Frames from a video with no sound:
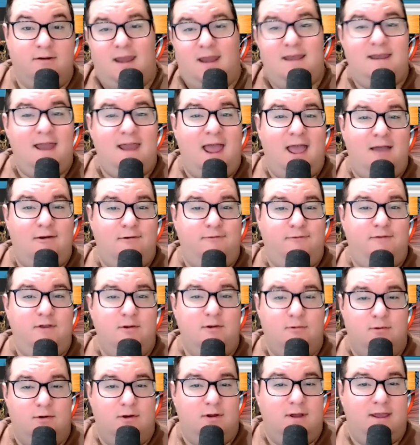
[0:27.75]
And now if you
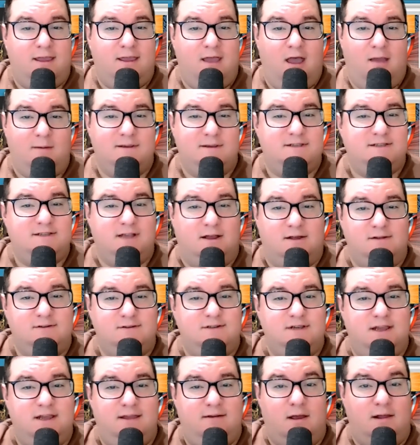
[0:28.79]
were a
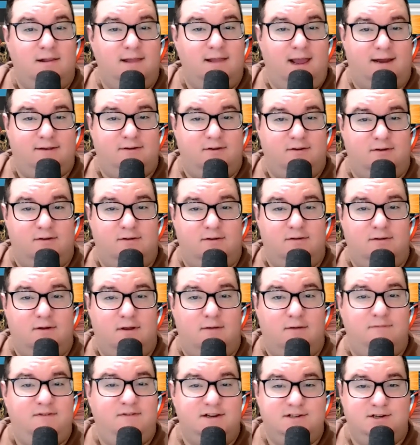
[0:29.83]
comiXology collector
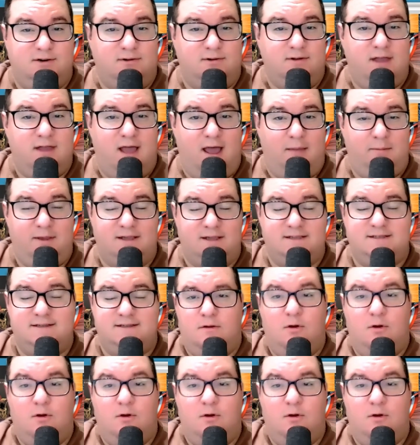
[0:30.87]
of digital comics,